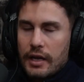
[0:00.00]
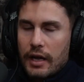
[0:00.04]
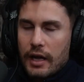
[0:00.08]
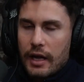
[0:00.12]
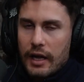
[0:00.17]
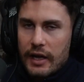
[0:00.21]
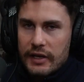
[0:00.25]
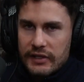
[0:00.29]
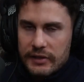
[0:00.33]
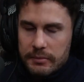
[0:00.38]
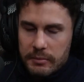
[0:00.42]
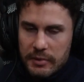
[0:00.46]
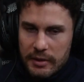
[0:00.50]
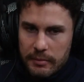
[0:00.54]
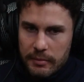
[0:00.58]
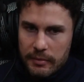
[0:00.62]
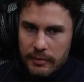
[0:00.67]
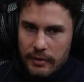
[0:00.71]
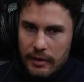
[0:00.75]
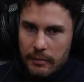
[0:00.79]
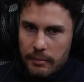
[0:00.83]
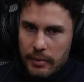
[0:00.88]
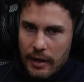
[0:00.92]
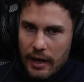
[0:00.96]
you asked me
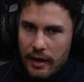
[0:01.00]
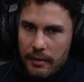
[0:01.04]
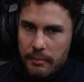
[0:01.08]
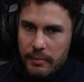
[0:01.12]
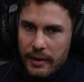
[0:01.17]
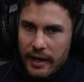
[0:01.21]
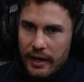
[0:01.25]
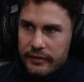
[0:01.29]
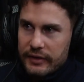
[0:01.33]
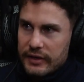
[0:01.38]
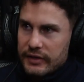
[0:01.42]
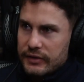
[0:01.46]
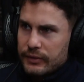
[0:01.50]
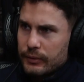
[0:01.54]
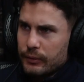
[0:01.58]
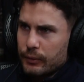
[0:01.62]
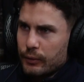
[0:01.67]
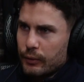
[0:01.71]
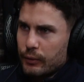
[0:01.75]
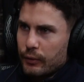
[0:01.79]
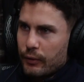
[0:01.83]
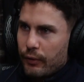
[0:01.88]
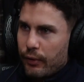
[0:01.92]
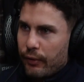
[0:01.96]
about this
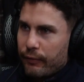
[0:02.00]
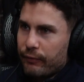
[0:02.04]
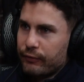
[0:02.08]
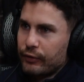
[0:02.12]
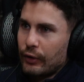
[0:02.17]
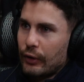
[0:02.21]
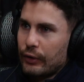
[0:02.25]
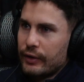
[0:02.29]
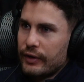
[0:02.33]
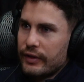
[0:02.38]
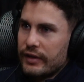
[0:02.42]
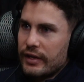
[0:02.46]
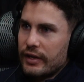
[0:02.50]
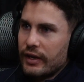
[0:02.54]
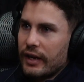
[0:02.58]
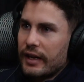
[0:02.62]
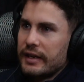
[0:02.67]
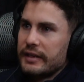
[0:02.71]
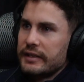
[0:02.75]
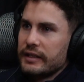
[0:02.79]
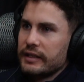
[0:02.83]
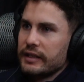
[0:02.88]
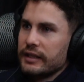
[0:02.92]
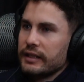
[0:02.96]
or floated the
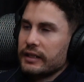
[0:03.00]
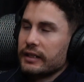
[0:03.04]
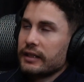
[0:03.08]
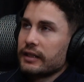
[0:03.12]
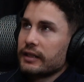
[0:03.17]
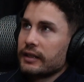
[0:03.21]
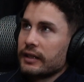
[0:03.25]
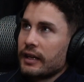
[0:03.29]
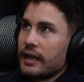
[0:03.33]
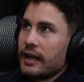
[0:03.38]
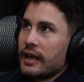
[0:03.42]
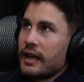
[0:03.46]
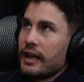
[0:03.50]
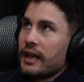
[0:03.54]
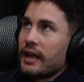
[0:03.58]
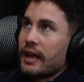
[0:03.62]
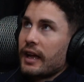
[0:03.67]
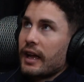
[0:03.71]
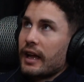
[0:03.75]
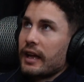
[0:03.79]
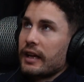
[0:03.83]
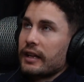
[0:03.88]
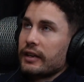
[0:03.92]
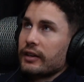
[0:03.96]
idea,
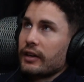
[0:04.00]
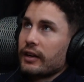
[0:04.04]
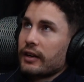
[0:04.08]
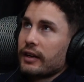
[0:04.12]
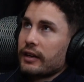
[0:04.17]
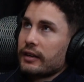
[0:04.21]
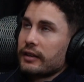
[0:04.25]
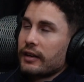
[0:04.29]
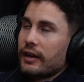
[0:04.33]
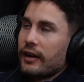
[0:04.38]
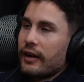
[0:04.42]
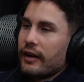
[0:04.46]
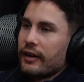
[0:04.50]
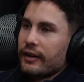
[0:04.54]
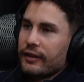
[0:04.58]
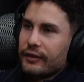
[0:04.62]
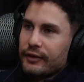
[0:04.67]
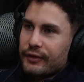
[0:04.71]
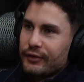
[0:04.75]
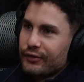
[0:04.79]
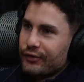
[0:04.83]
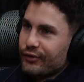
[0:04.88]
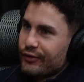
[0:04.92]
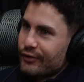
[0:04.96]
and
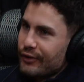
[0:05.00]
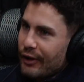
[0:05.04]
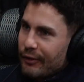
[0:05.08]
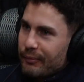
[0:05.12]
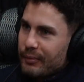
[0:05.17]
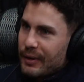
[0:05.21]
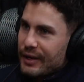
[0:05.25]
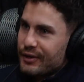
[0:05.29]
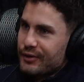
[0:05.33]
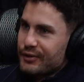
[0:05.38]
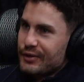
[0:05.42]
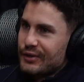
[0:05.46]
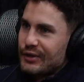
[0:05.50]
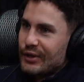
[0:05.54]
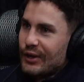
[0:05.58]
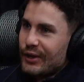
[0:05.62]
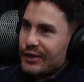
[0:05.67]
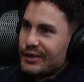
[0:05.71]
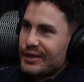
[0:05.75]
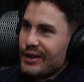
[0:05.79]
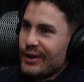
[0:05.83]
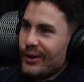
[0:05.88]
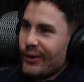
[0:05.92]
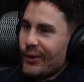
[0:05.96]
I've been
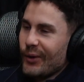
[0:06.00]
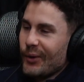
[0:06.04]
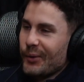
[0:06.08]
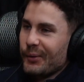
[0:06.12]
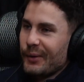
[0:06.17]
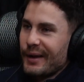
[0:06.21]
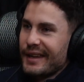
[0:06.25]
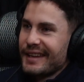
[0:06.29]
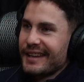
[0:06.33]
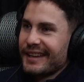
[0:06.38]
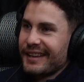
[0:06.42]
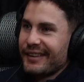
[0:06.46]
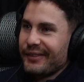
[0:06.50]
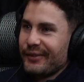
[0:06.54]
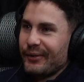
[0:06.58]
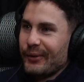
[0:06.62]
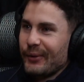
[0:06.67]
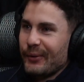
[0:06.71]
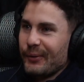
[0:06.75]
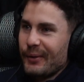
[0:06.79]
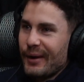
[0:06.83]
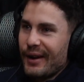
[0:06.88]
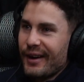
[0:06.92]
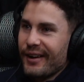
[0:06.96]
searching all week
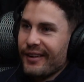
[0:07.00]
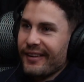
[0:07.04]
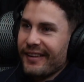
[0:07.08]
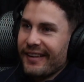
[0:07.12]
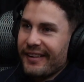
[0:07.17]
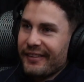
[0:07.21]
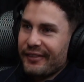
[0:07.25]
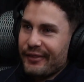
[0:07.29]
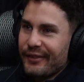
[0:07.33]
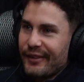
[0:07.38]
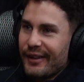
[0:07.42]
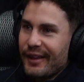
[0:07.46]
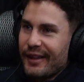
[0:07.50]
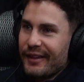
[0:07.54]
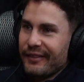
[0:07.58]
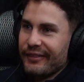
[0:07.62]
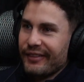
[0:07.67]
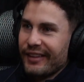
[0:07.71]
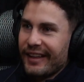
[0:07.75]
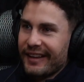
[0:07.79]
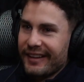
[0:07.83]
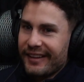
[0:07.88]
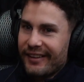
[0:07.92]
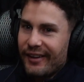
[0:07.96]
for where
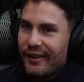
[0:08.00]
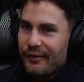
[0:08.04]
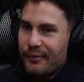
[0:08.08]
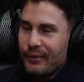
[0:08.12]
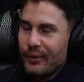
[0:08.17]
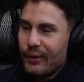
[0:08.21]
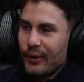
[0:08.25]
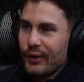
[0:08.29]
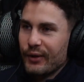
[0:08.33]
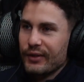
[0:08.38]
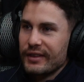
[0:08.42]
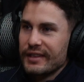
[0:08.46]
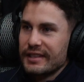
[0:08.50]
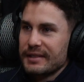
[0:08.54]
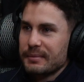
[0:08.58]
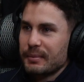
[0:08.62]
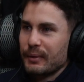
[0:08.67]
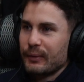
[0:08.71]
I've heard this